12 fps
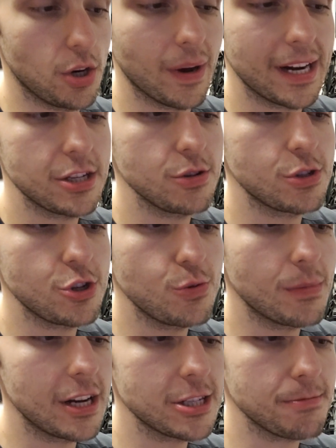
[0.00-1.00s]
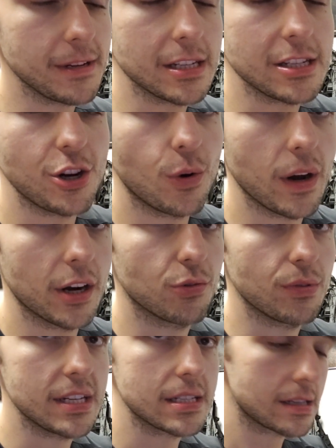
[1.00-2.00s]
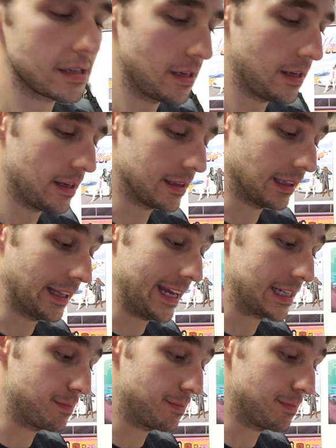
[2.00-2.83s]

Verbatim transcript: want to do too much because you don't want to risk the legs